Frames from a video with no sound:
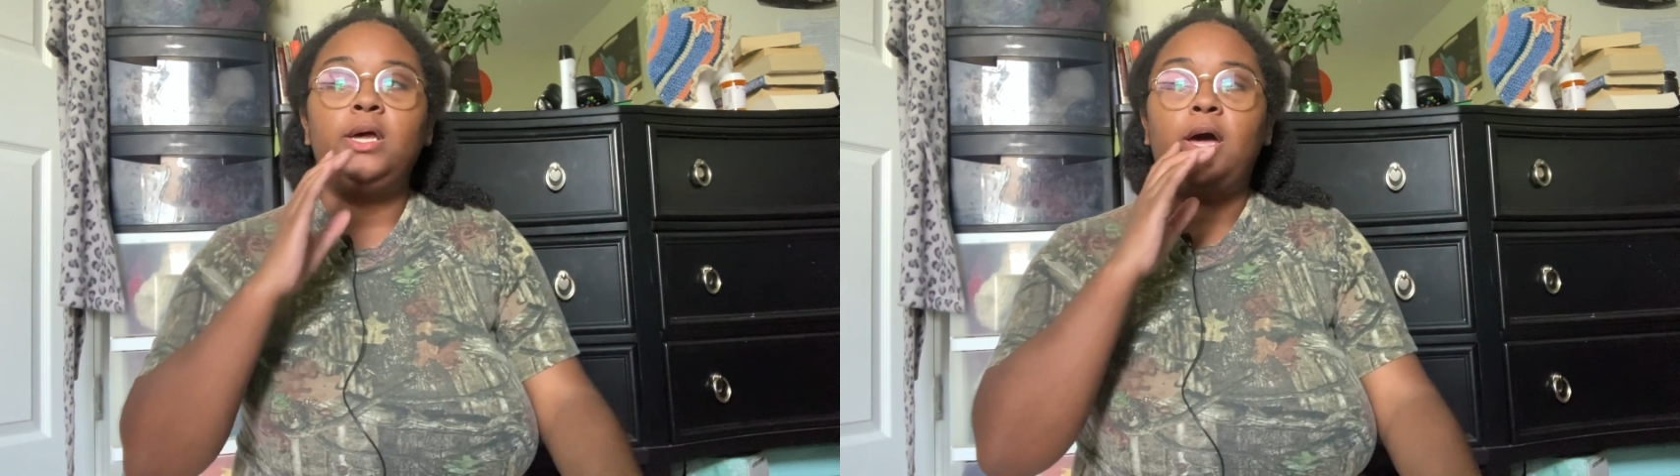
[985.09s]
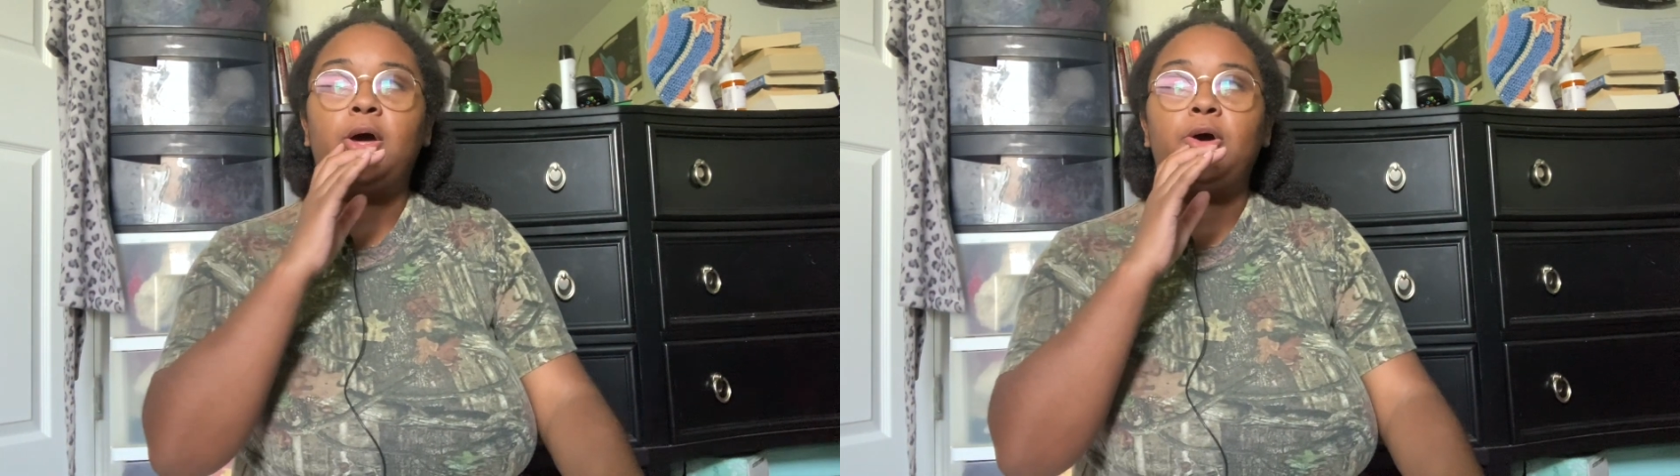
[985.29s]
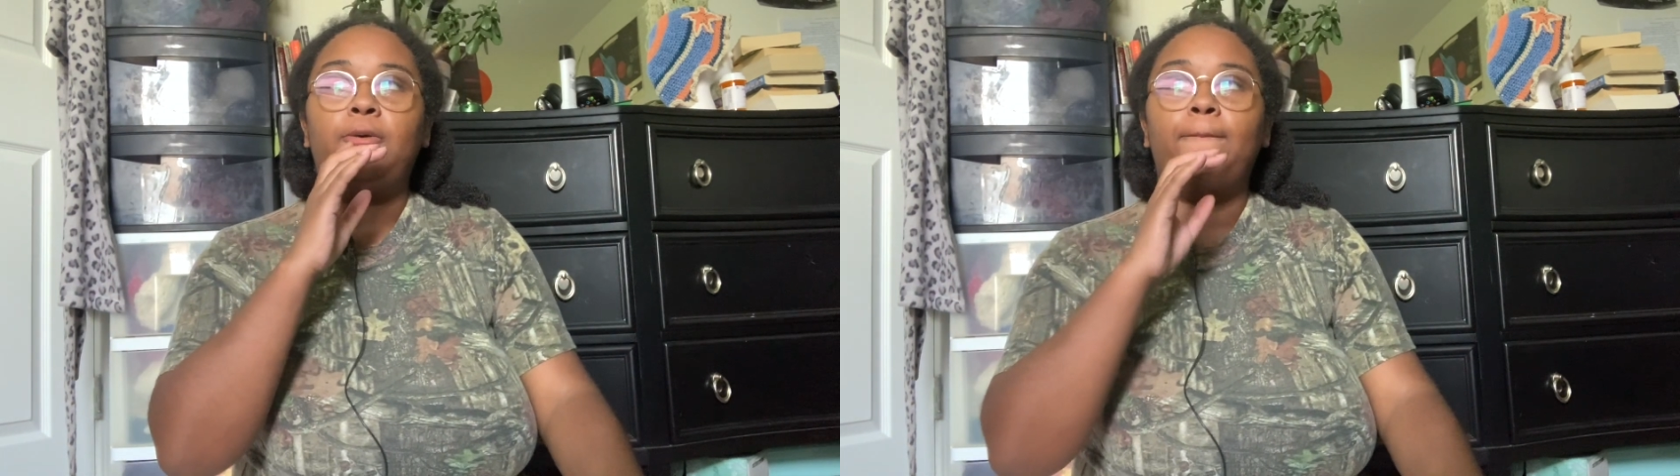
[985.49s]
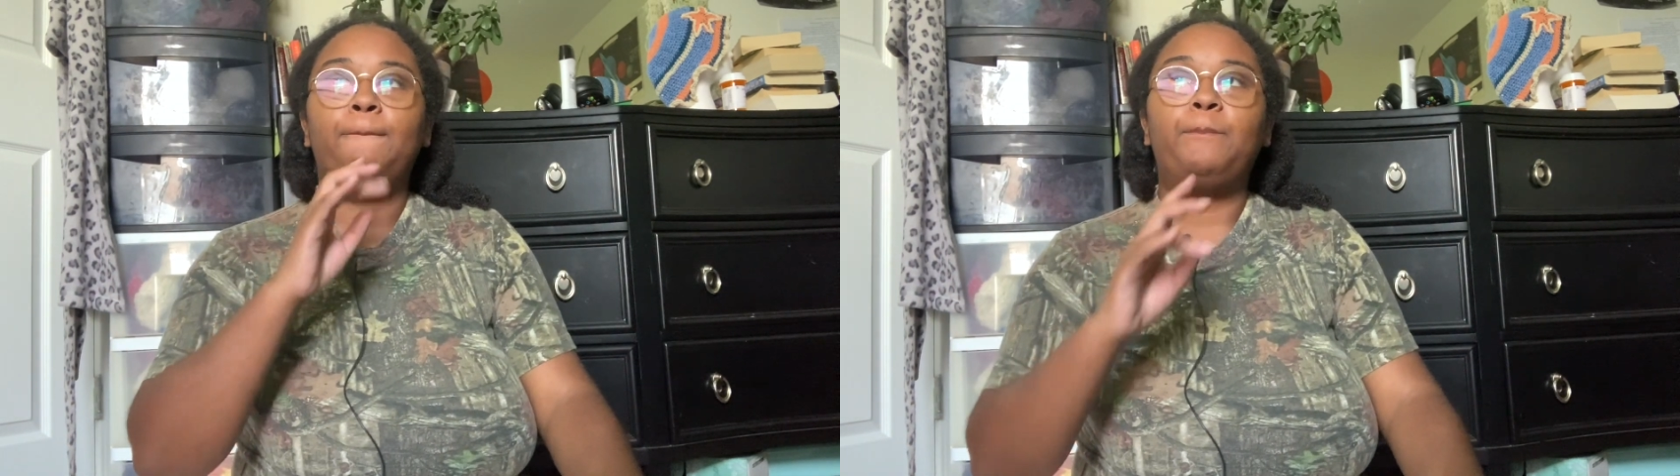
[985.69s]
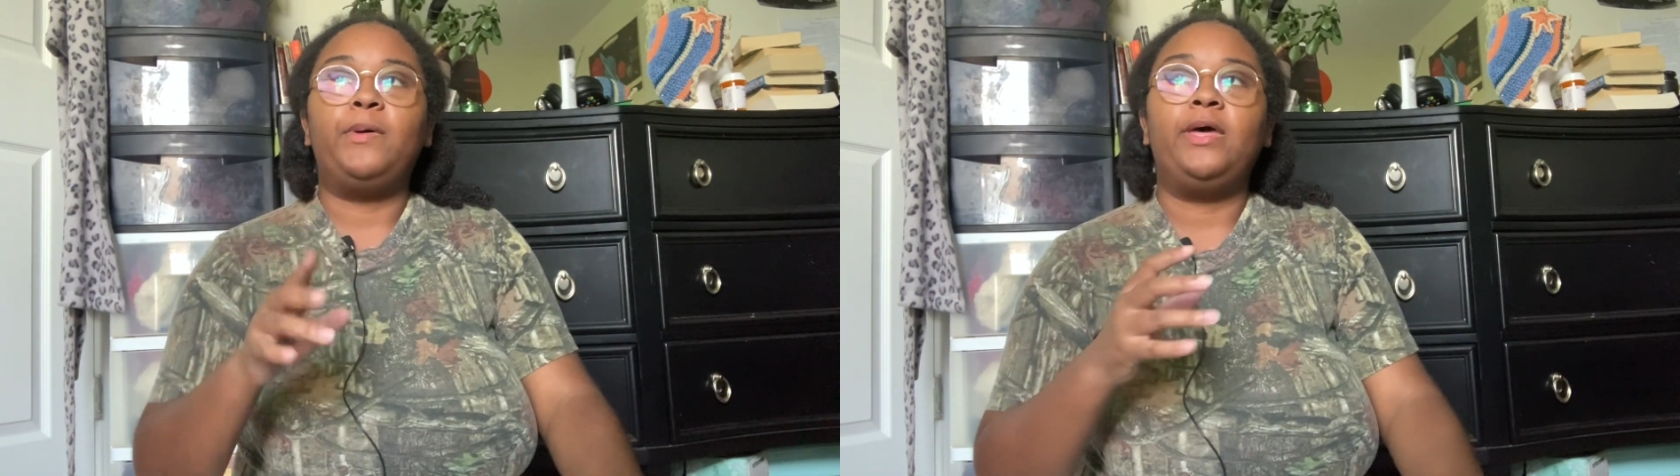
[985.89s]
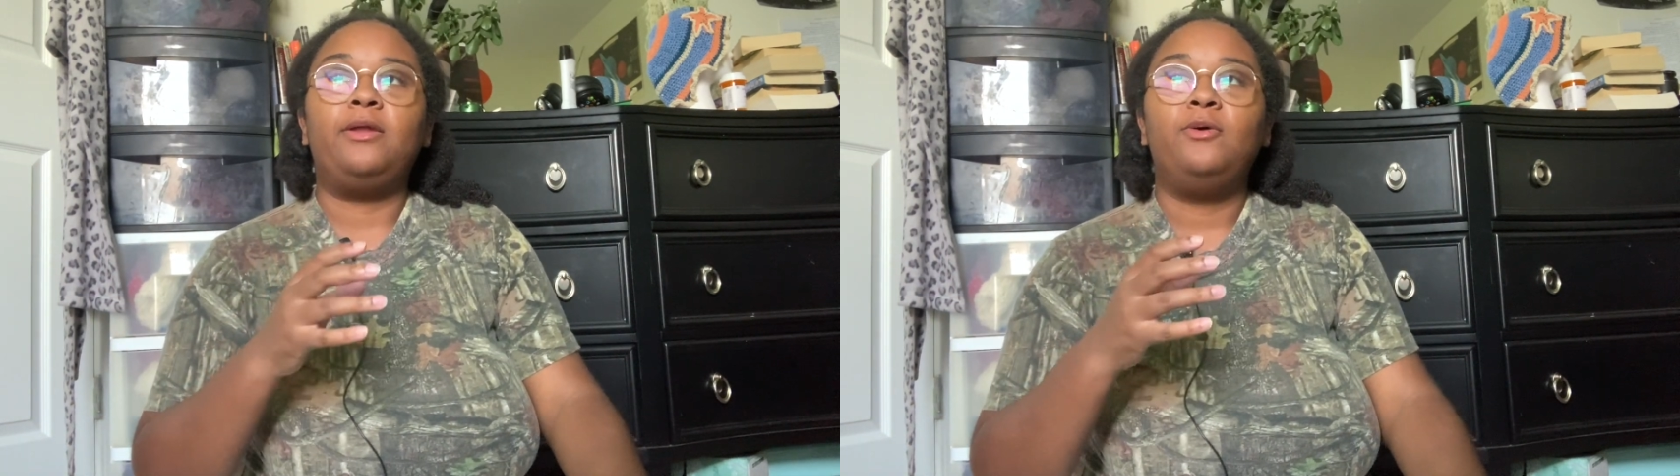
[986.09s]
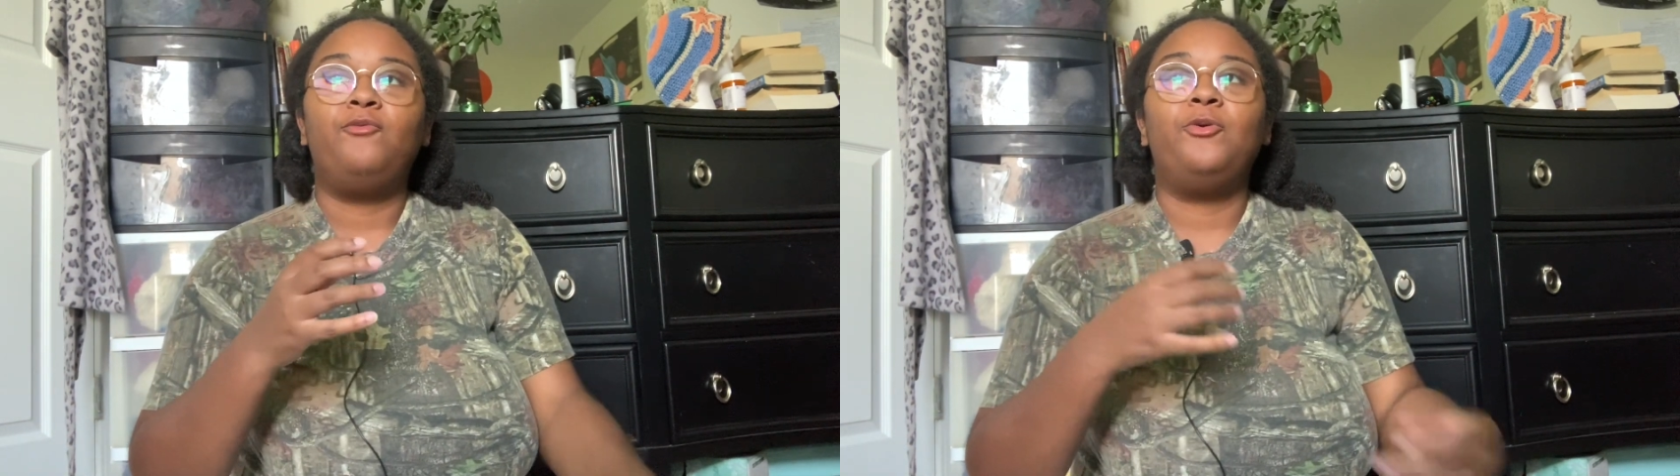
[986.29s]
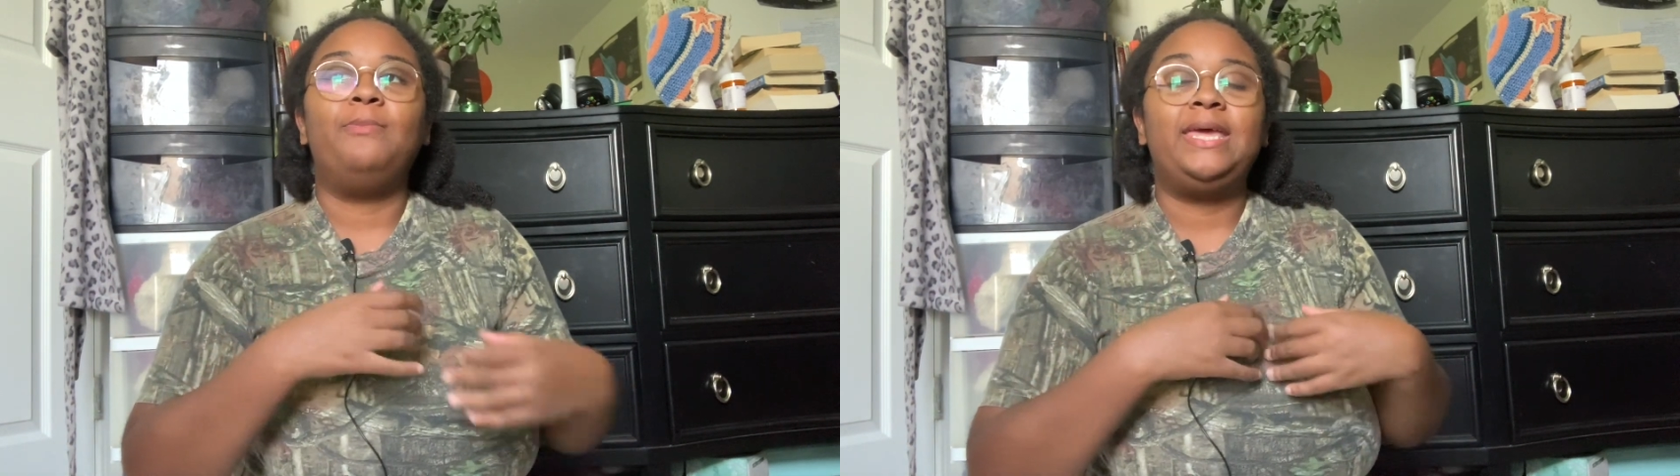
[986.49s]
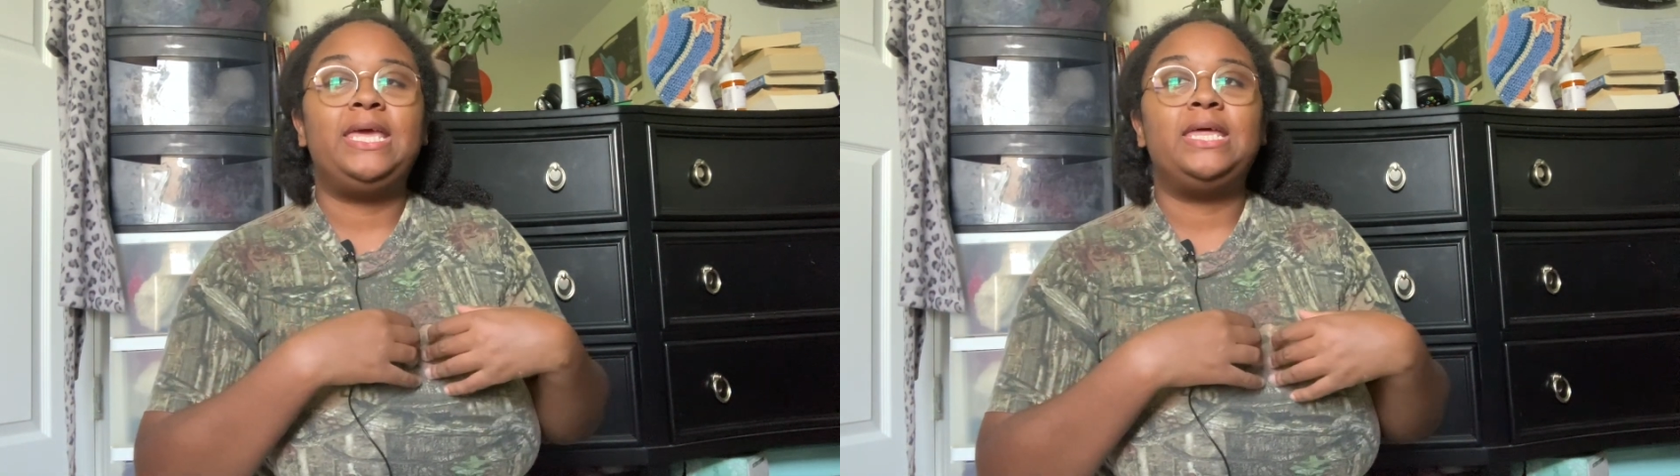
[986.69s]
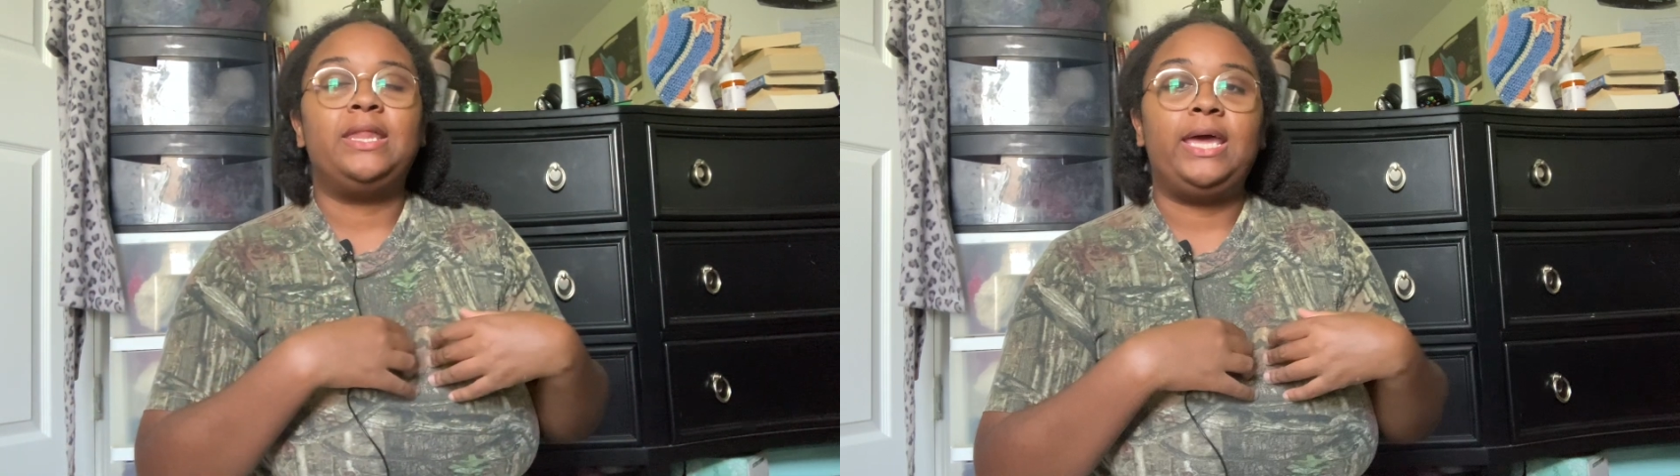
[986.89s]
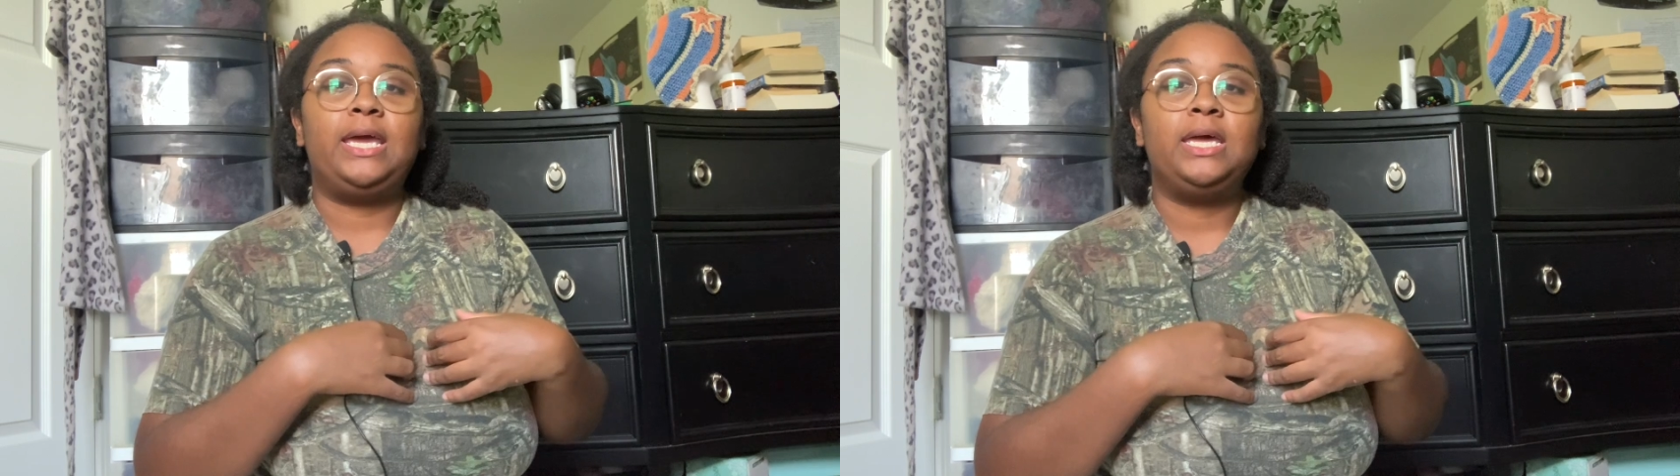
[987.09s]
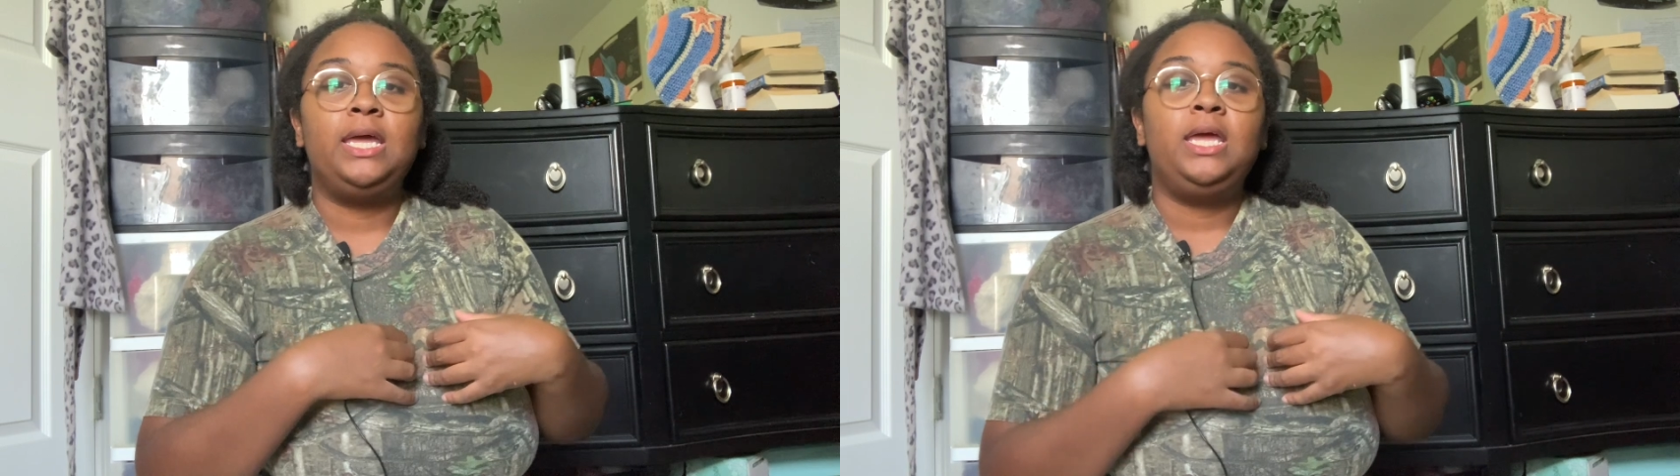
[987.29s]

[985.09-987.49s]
but for me, like